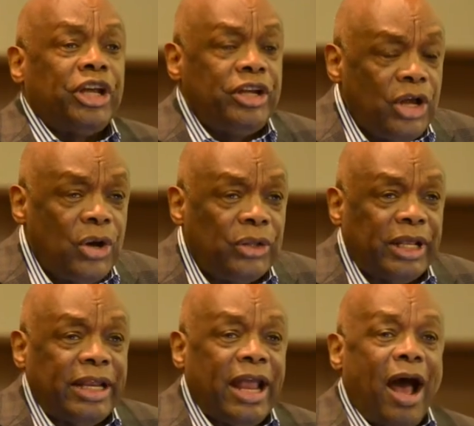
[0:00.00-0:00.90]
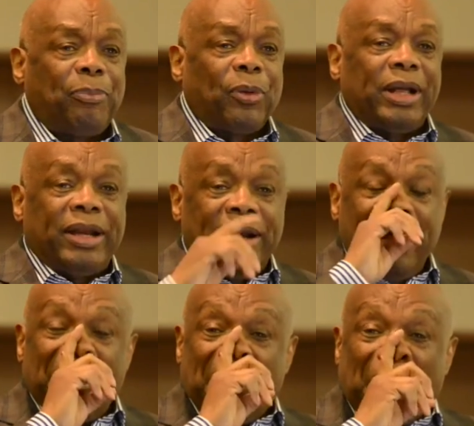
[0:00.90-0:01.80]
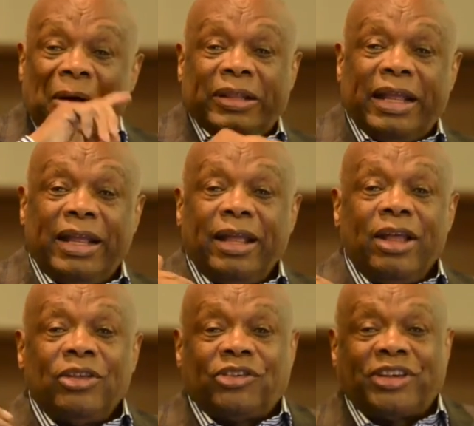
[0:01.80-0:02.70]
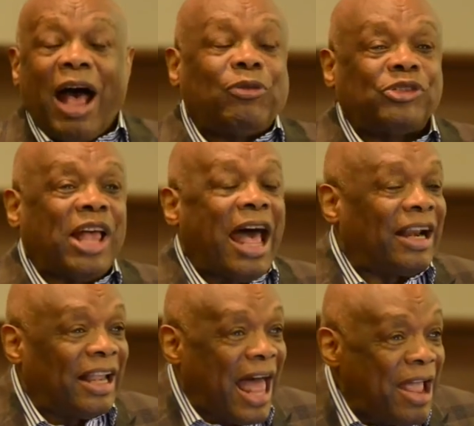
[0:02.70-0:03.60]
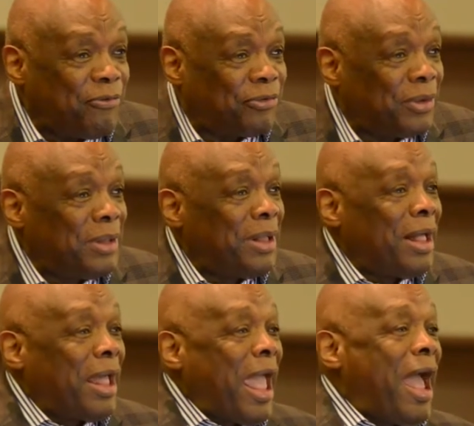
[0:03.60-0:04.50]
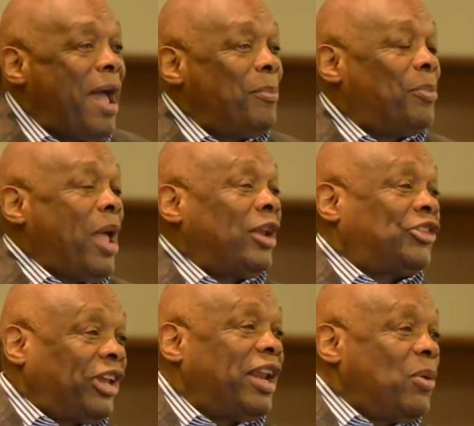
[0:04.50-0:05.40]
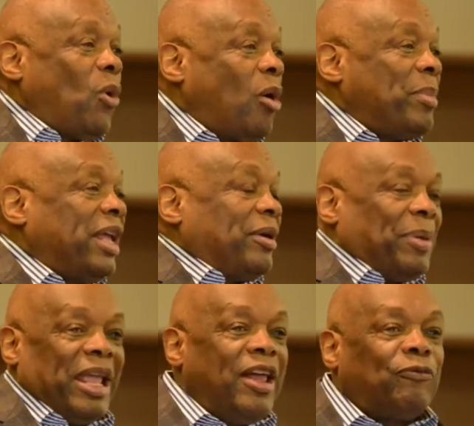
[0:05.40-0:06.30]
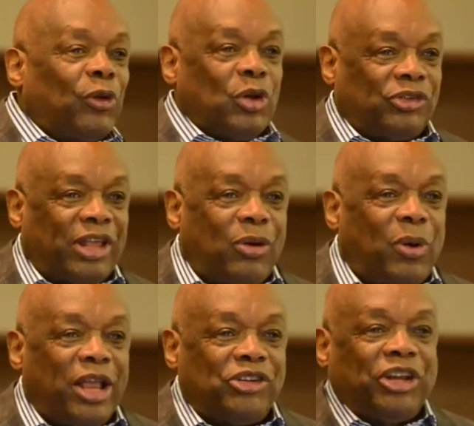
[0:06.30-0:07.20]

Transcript: She knew that he operated on the south side of life, and, and she didn't want me to be influenced that way.